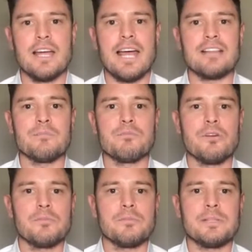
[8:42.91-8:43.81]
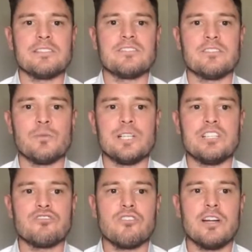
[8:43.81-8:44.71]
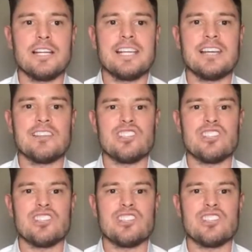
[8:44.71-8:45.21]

And the problem is that when you're trying to get